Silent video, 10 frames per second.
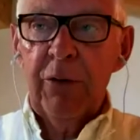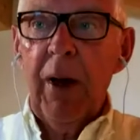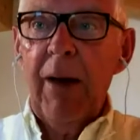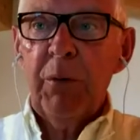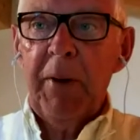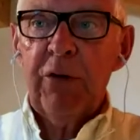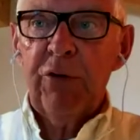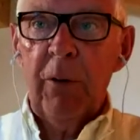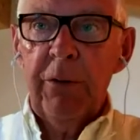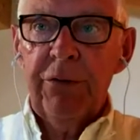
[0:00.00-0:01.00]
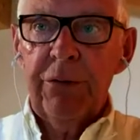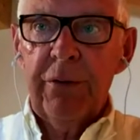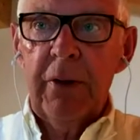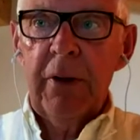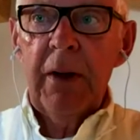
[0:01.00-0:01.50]
and you have to make
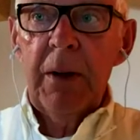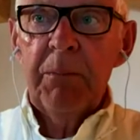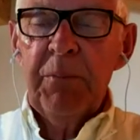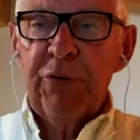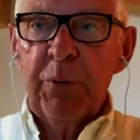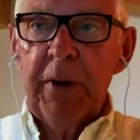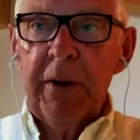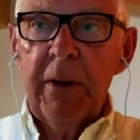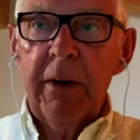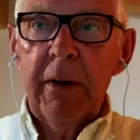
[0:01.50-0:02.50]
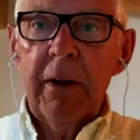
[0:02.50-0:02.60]
choices between